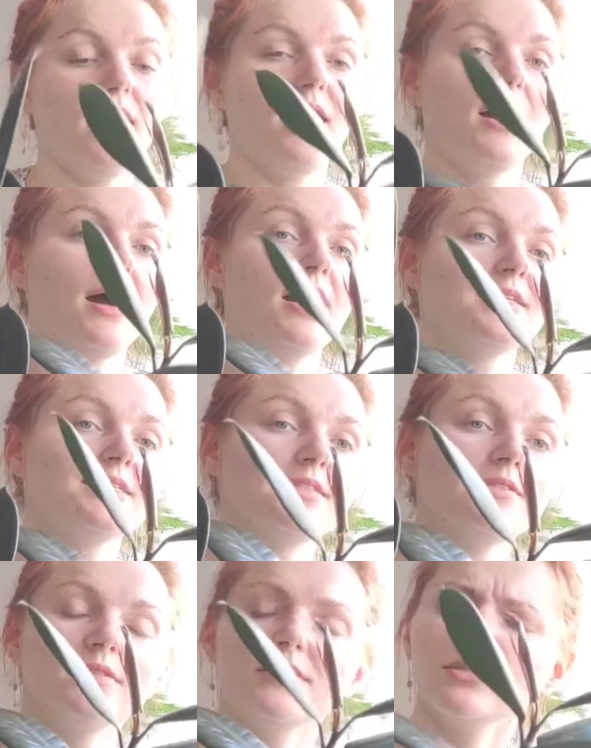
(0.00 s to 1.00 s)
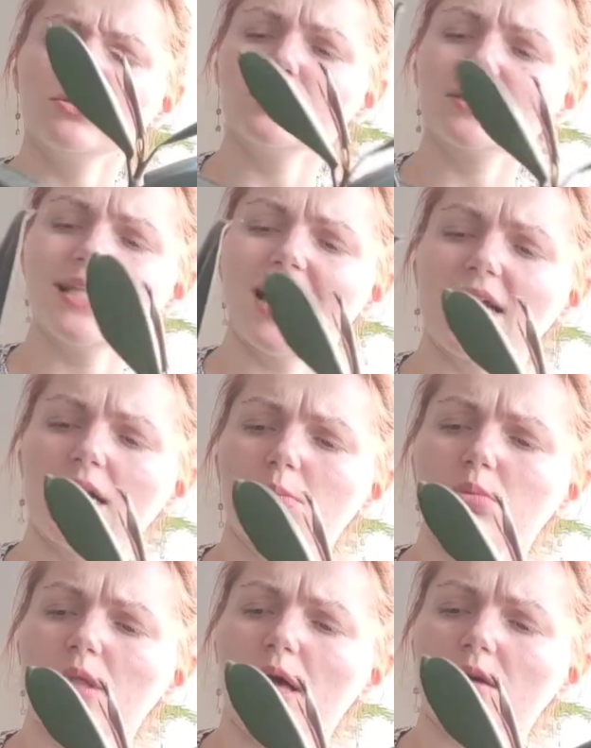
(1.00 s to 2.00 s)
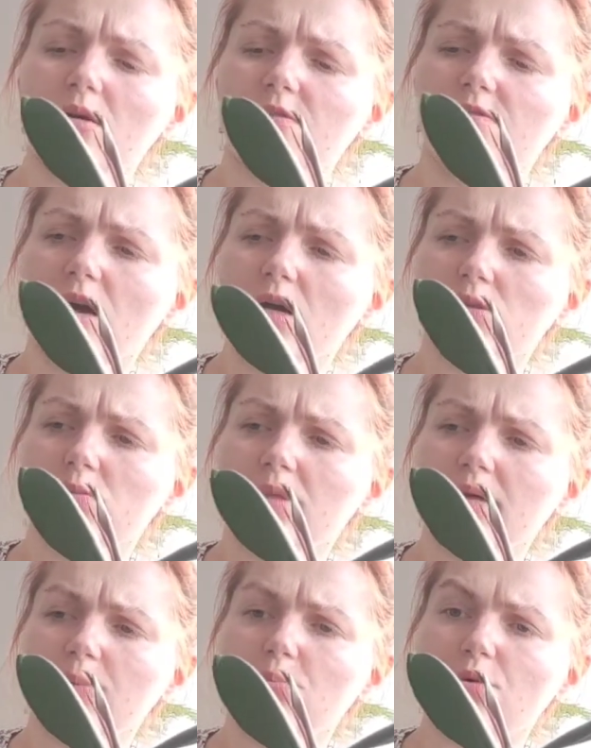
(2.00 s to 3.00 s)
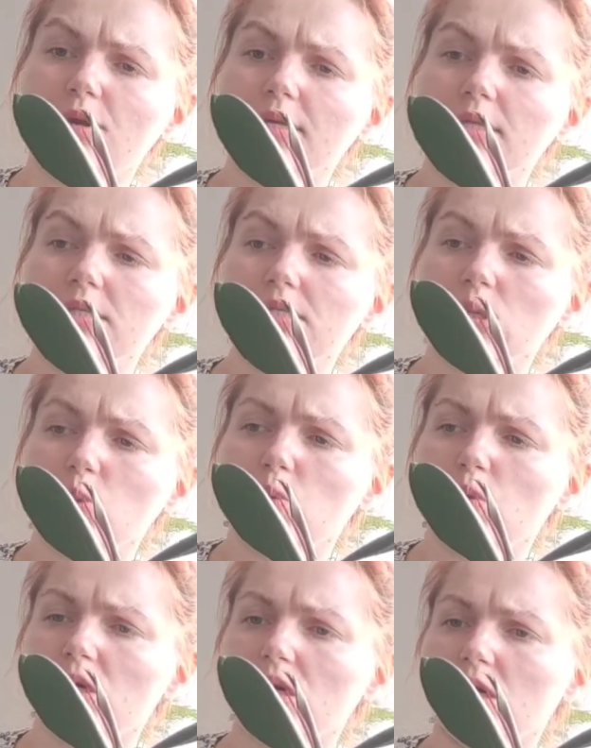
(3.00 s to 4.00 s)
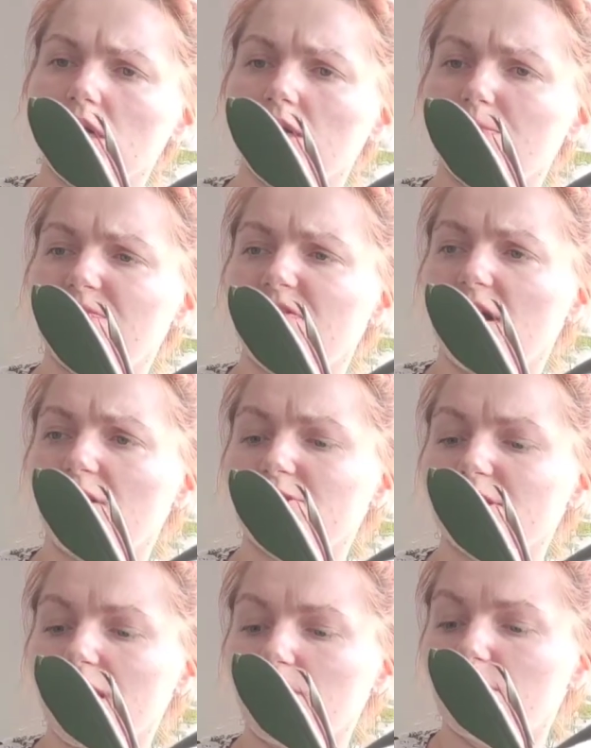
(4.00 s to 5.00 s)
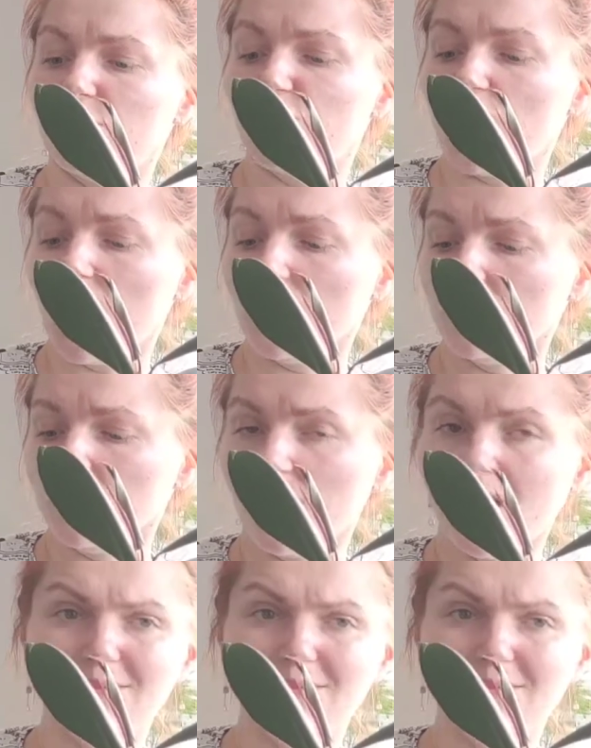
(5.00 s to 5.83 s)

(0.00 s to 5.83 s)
It looks like a Ficus Black Prince or a Ficus Abidjan.